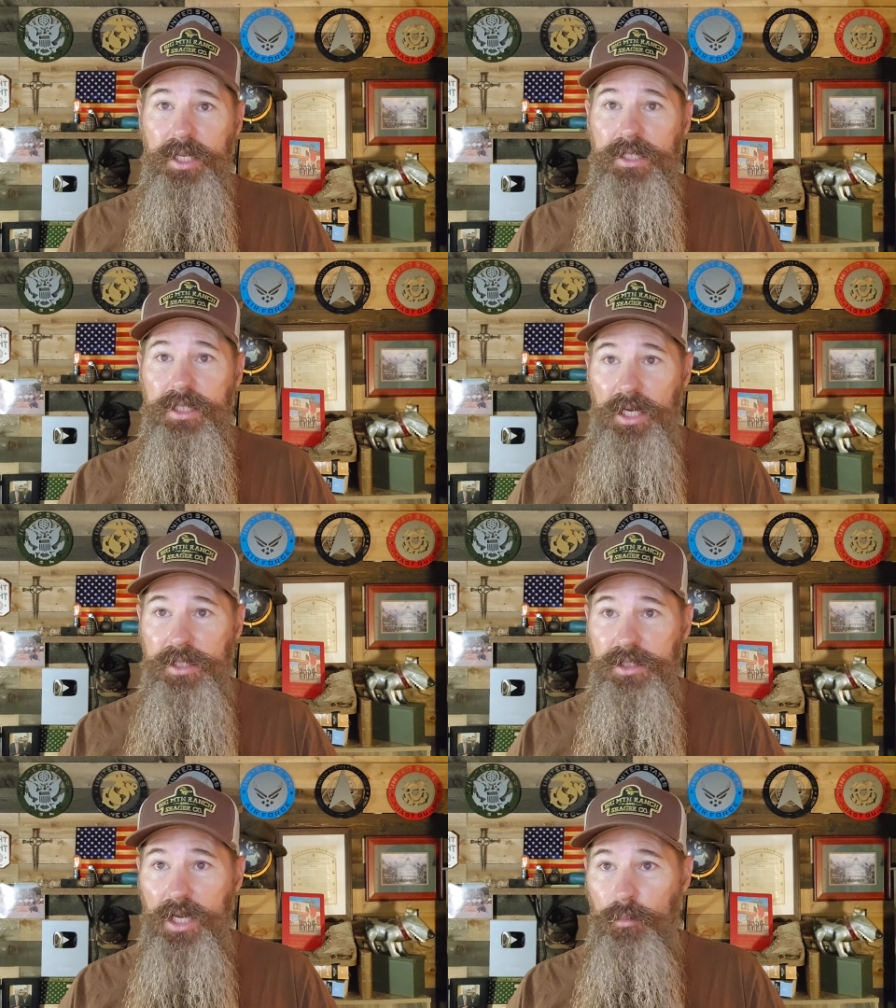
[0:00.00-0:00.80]
It
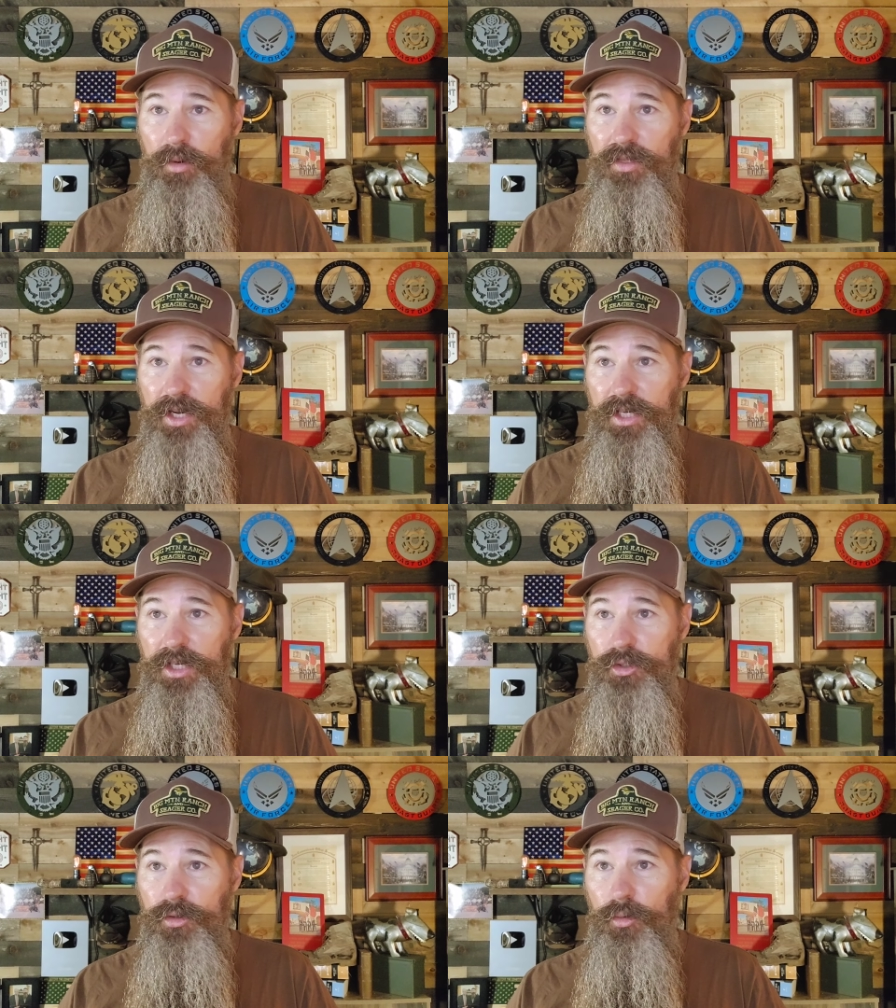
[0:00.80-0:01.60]
does come with an
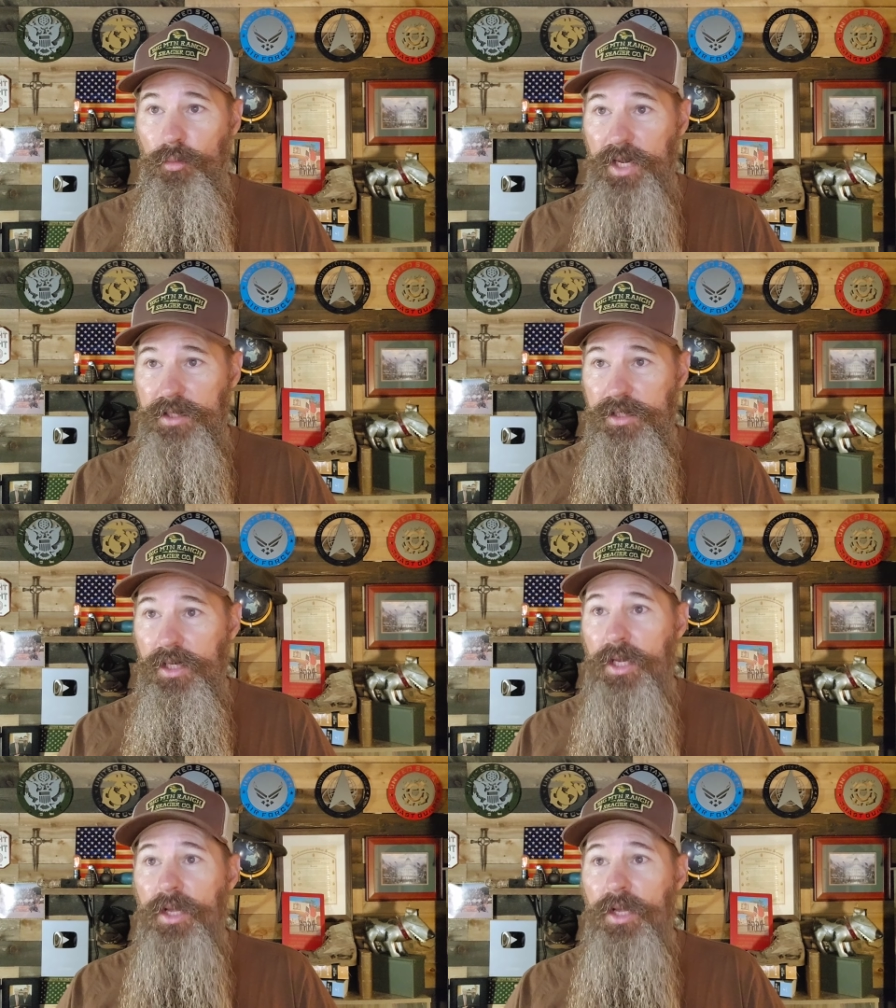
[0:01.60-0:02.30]
additional risk.